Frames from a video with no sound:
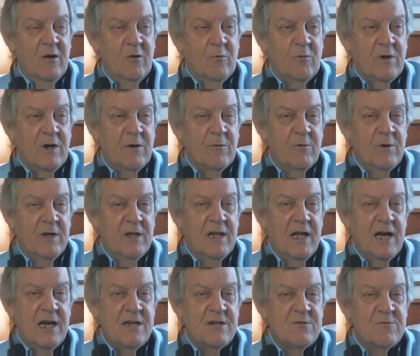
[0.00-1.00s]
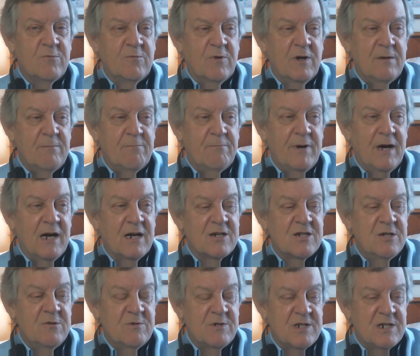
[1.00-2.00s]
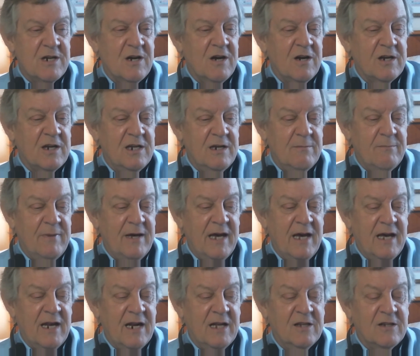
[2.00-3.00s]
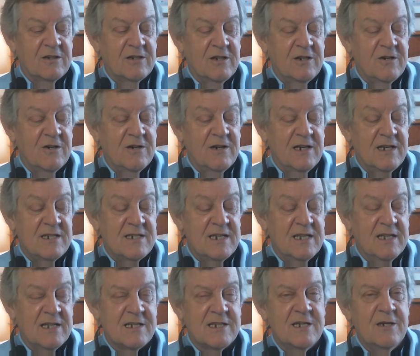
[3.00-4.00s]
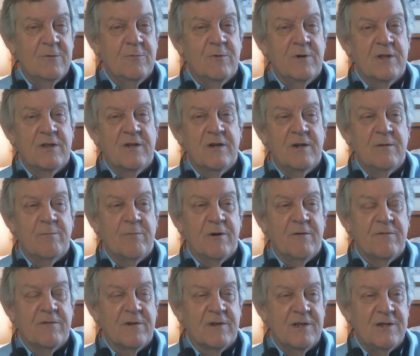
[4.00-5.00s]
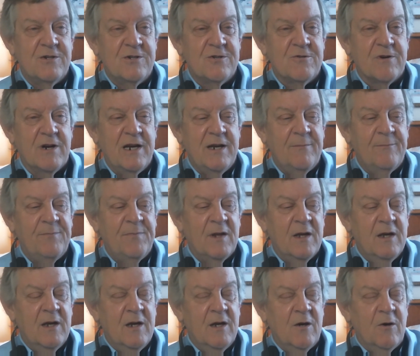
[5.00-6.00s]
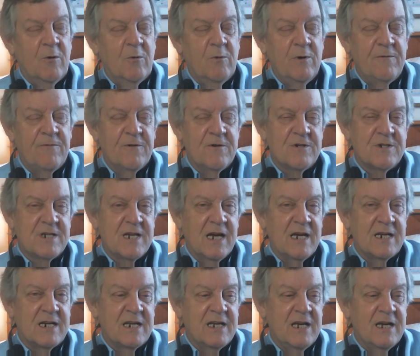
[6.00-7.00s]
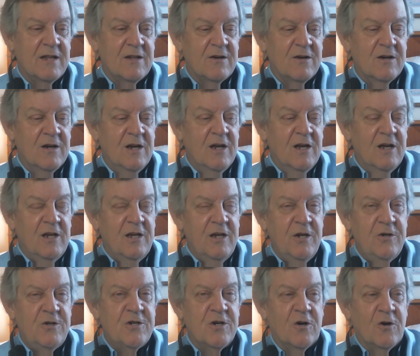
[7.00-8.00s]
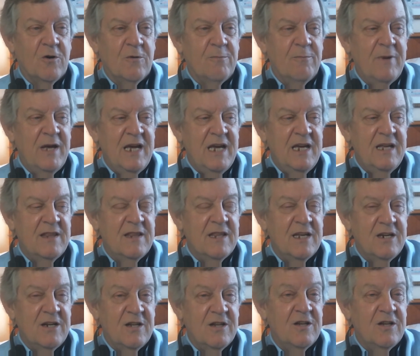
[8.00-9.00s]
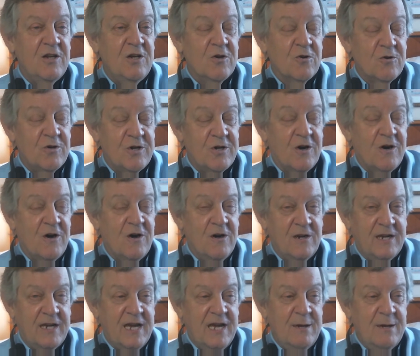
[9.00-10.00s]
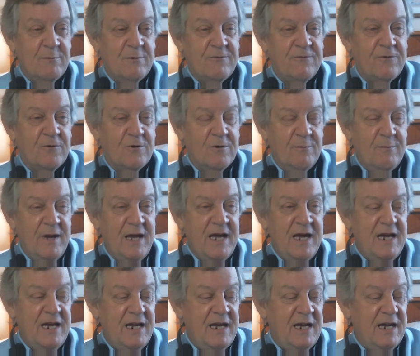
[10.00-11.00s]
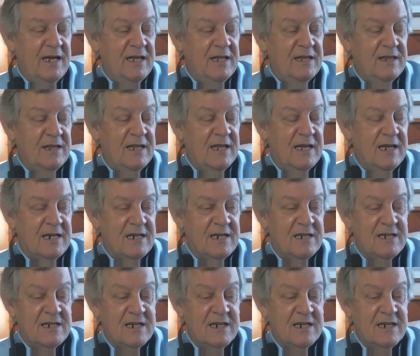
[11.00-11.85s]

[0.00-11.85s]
When I realized what box she was talking about, I looked at her and I said, let's get one thing perfectly straight. When we first got together, you told me that your dog came before me and that